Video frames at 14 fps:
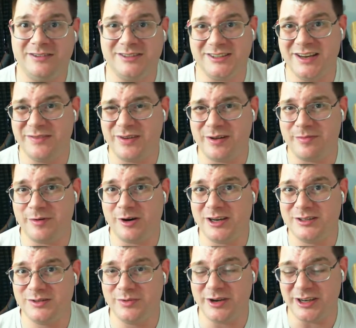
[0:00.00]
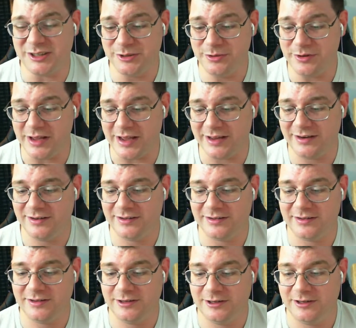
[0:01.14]
to see if I've crossed 22 yet.
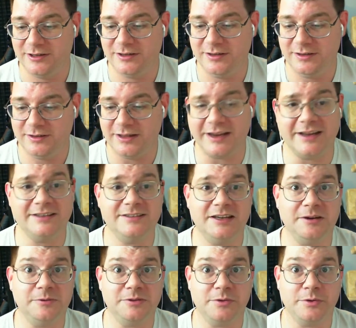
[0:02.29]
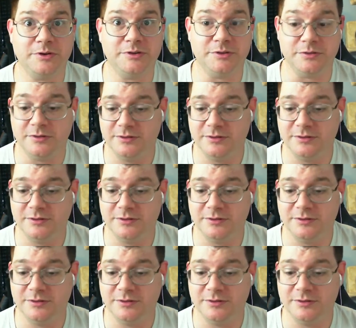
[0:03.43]
Like I said I was going to.